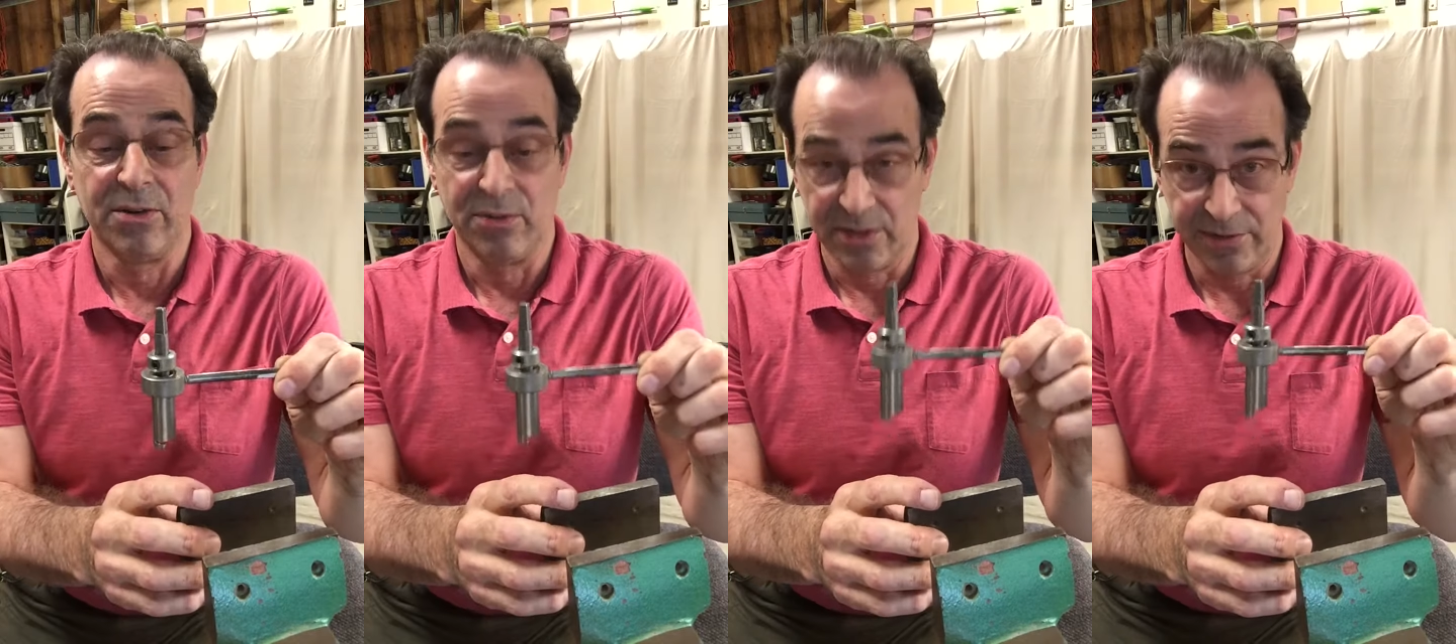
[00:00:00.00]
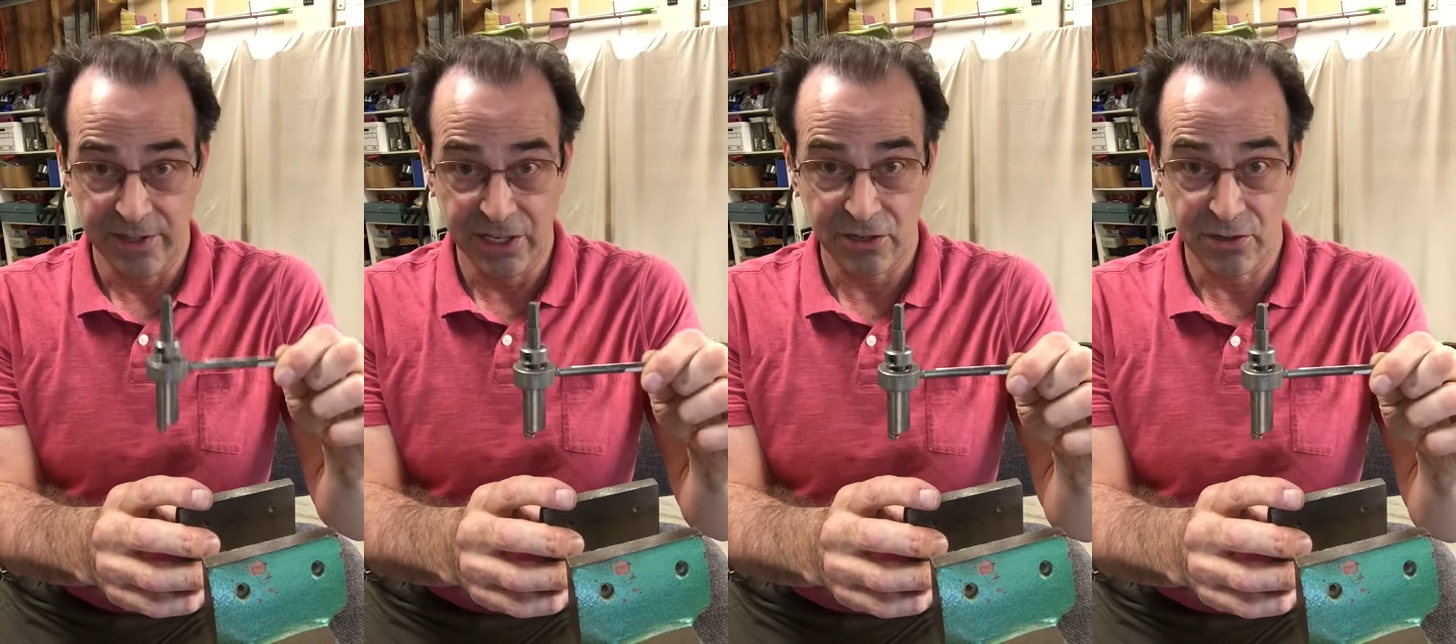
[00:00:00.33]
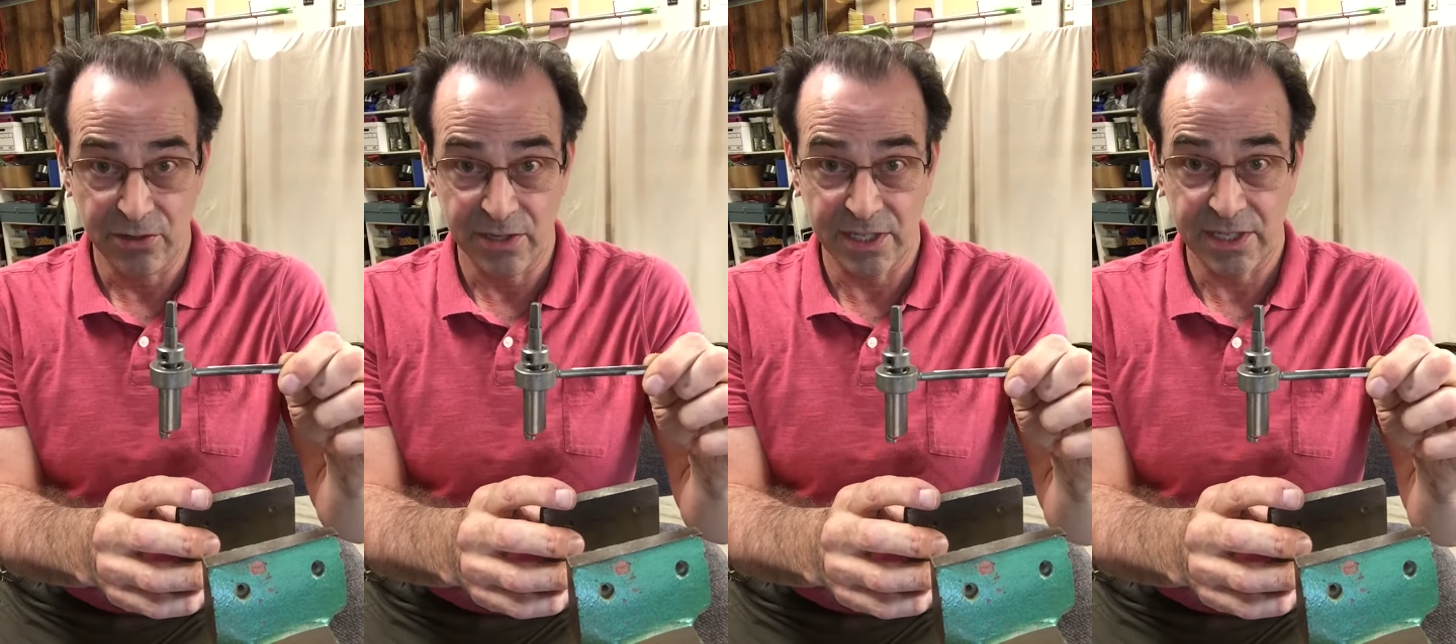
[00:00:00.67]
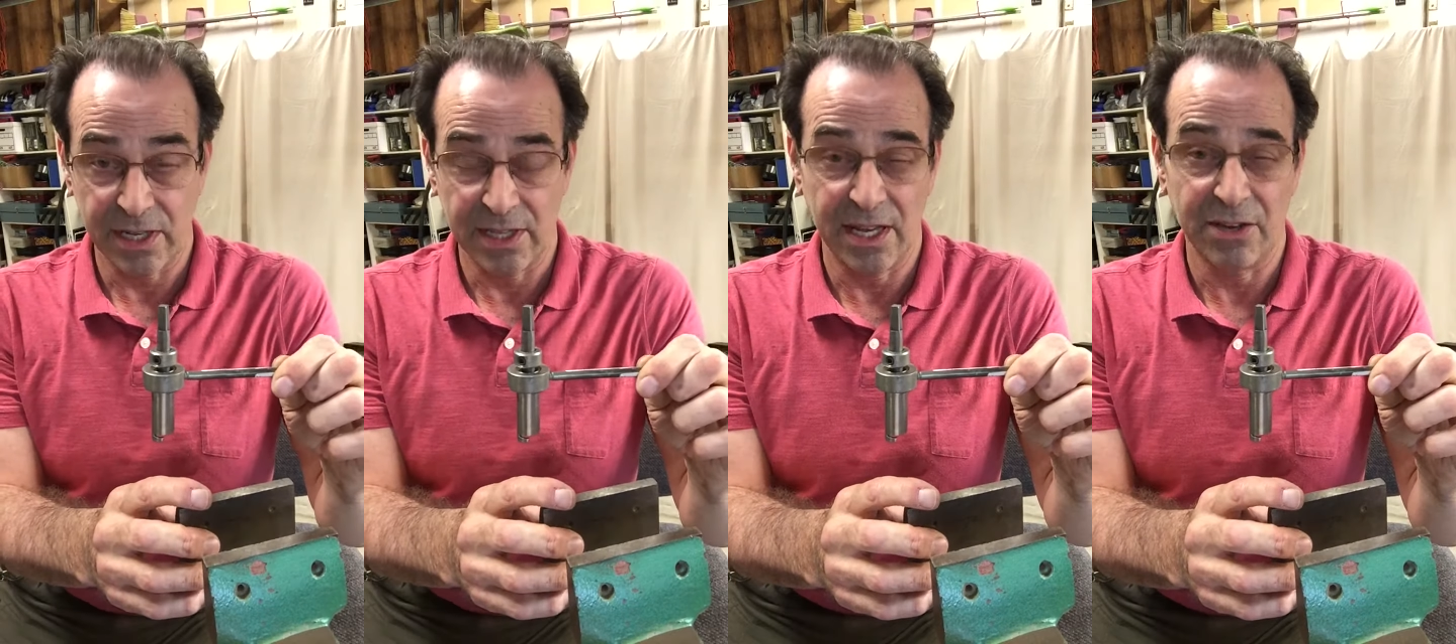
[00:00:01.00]
one of these
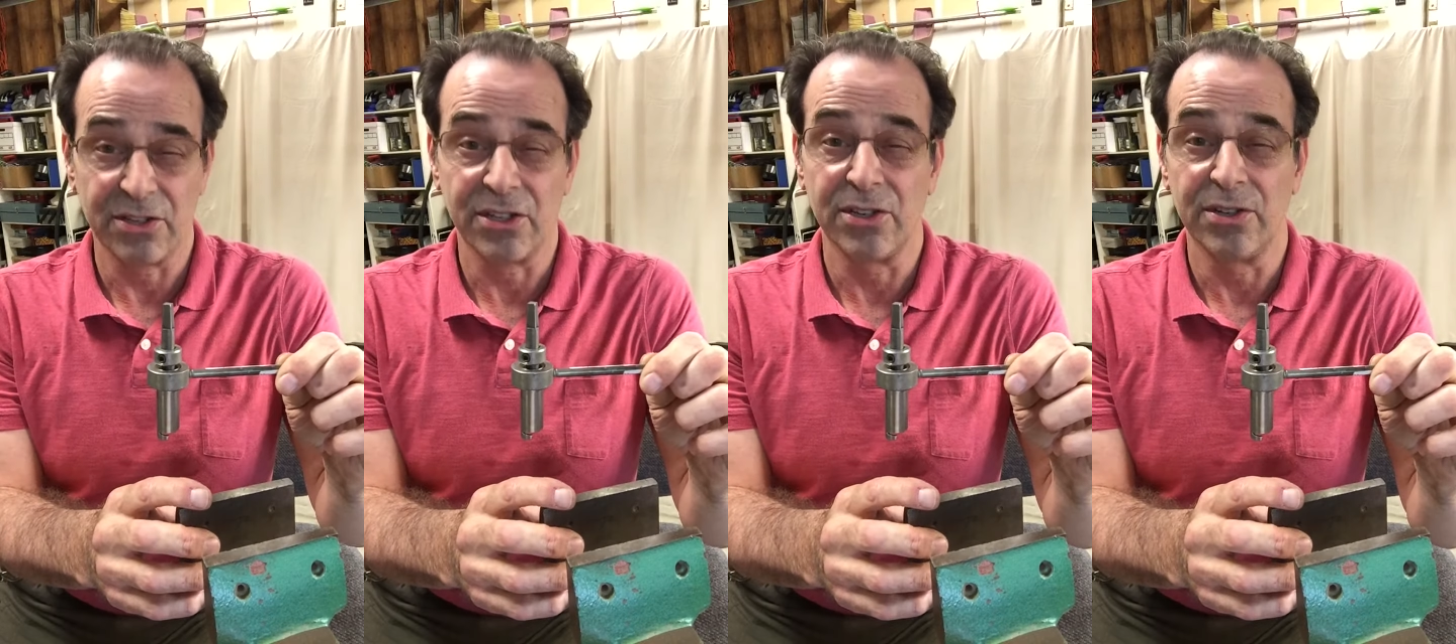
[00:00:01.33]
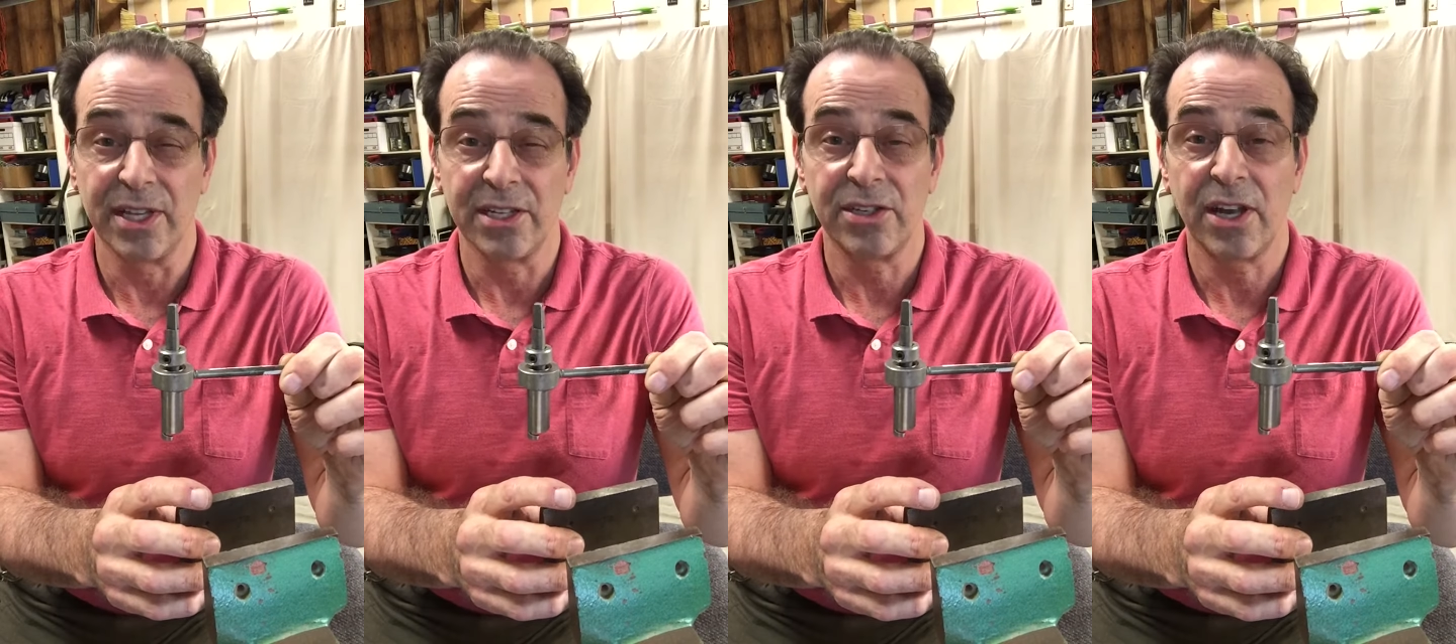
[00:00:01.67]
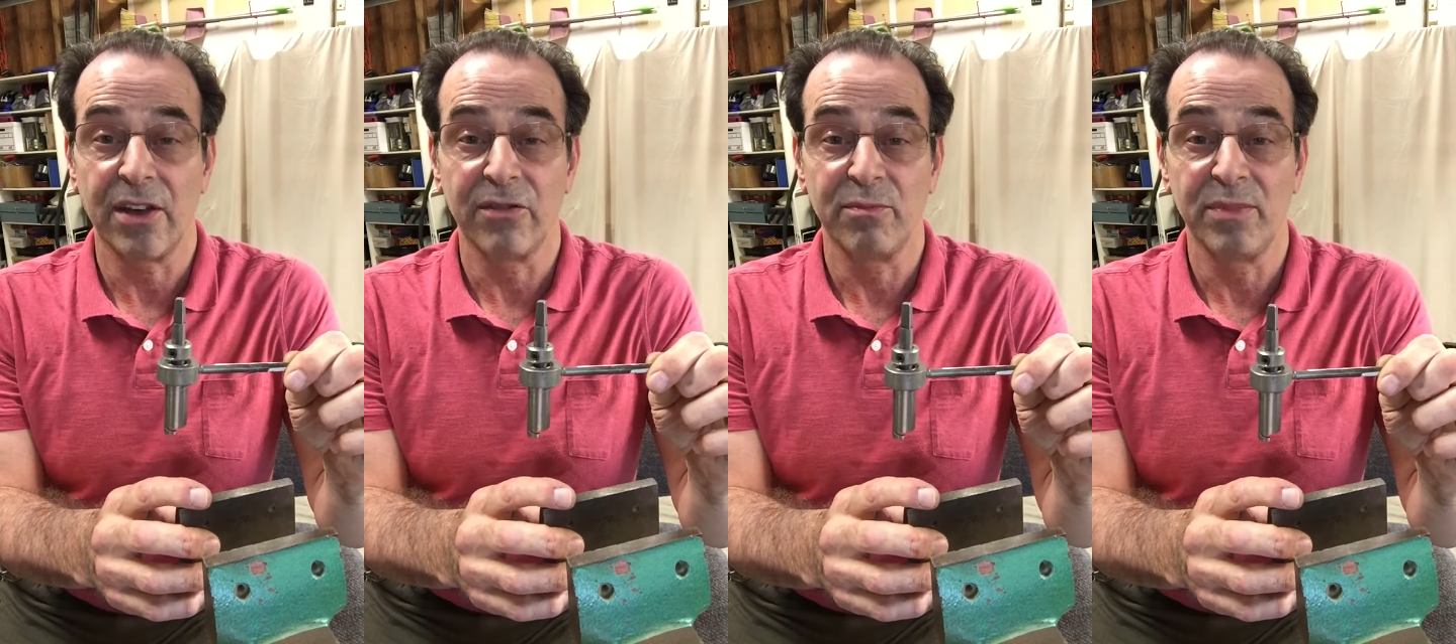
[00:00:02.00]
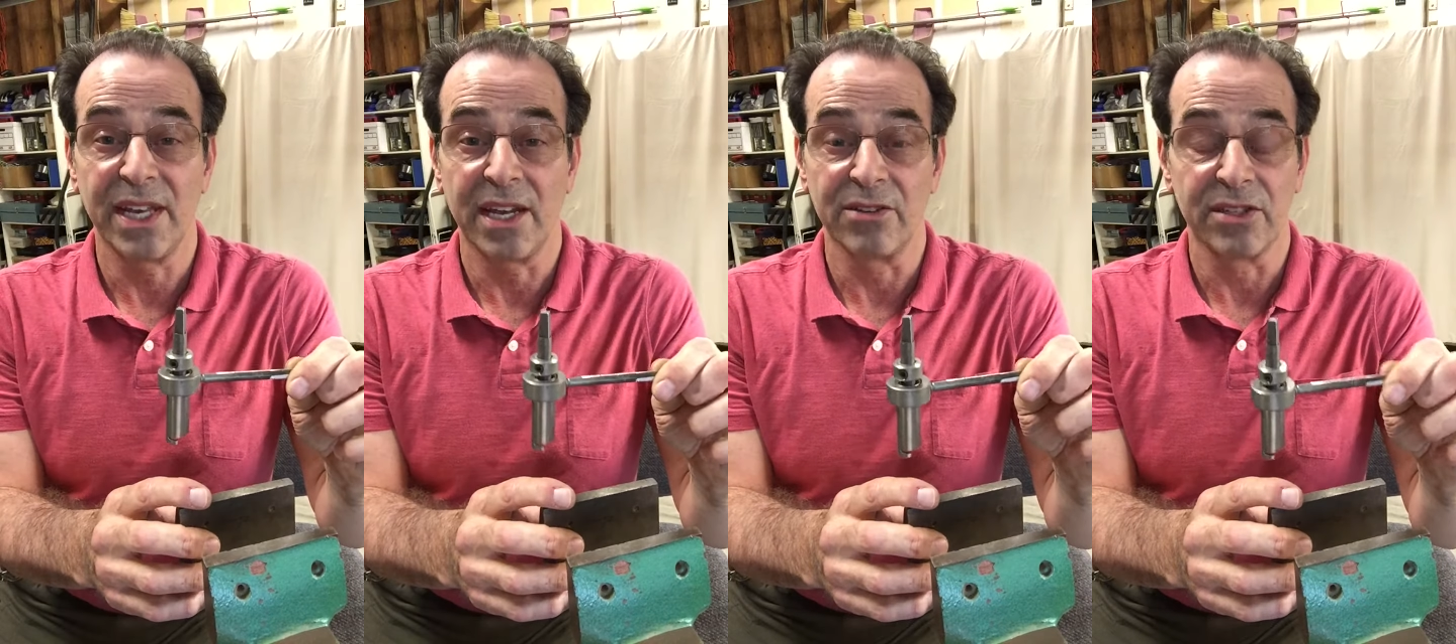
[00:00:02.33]
tools, they are sold at Schaff
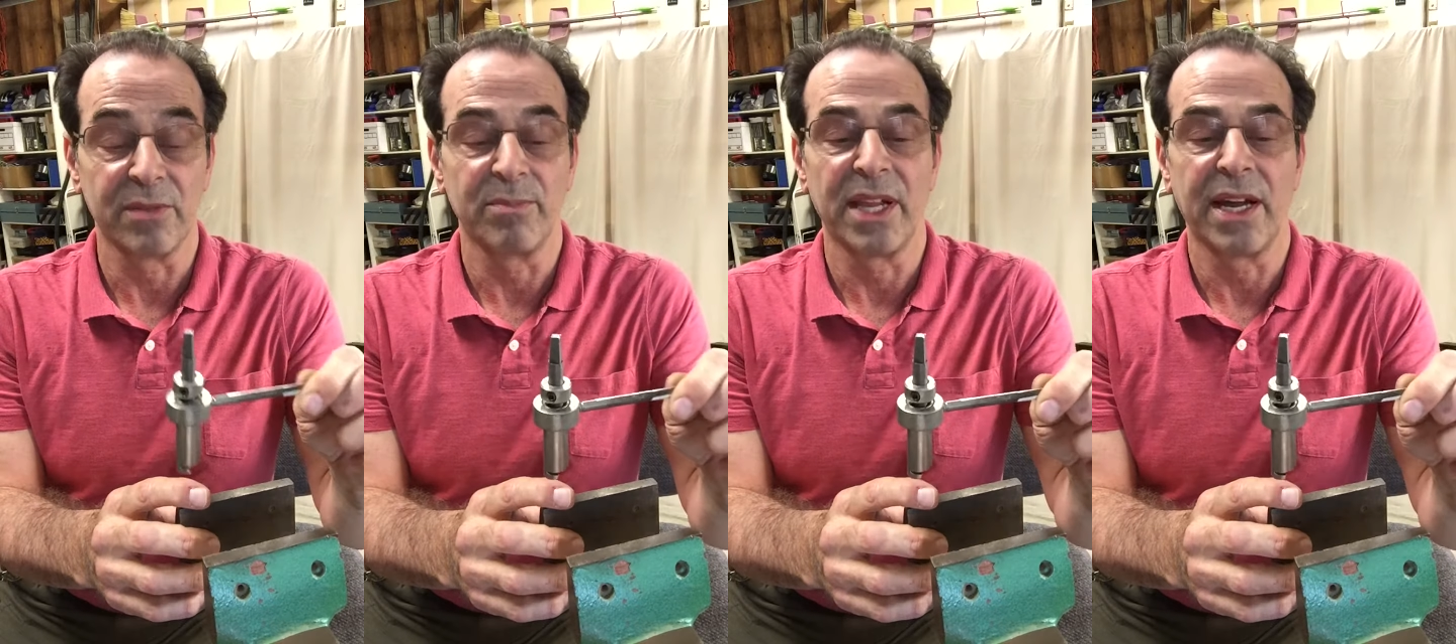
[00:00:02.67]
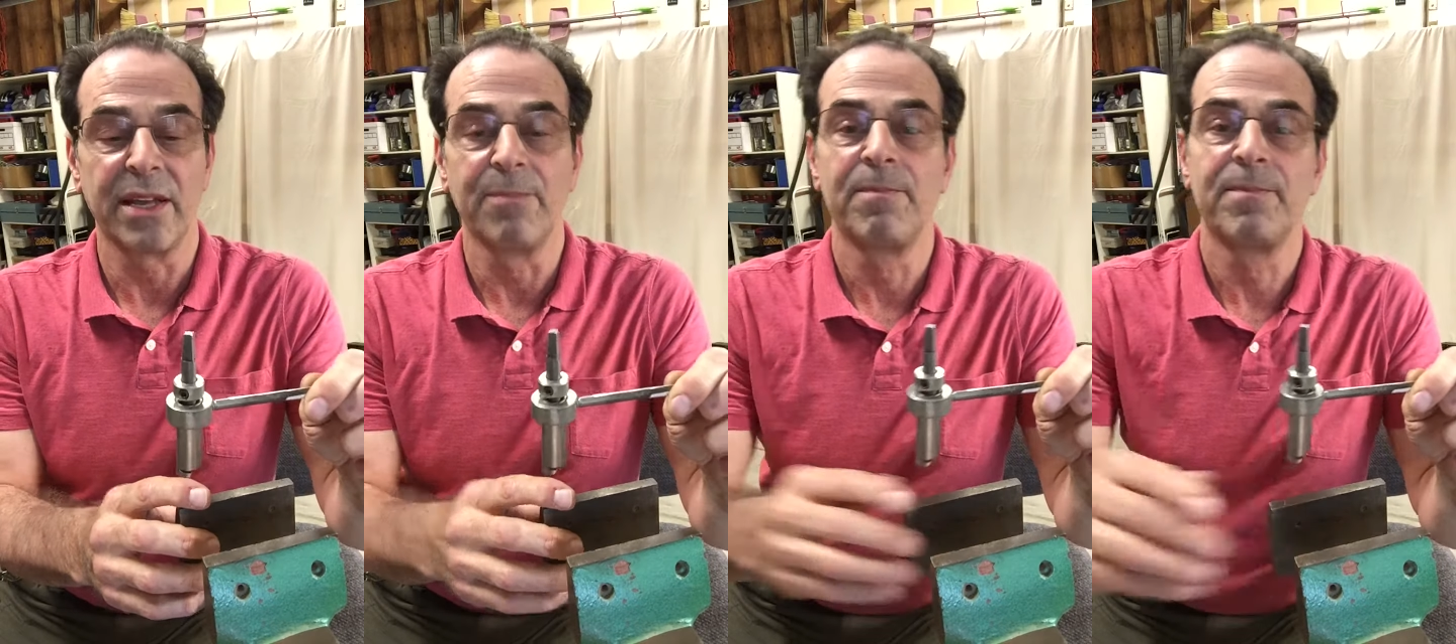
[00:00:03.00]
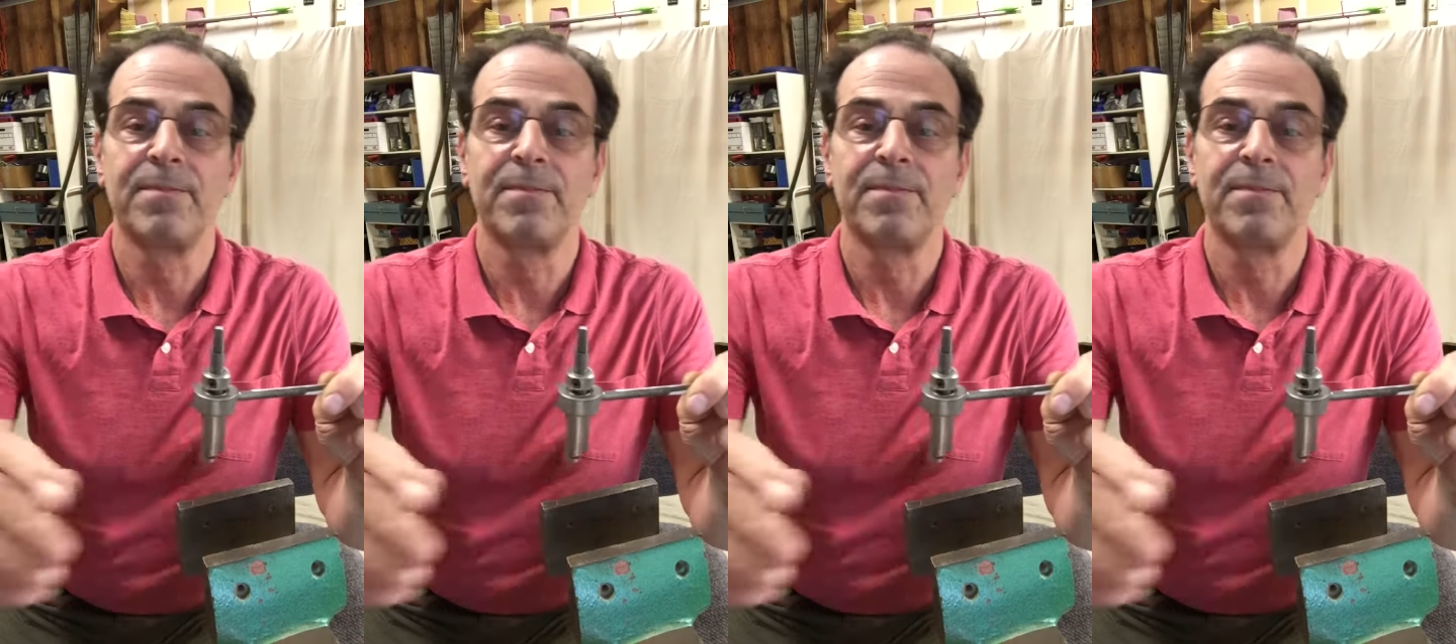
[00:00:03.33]
Piano Supply.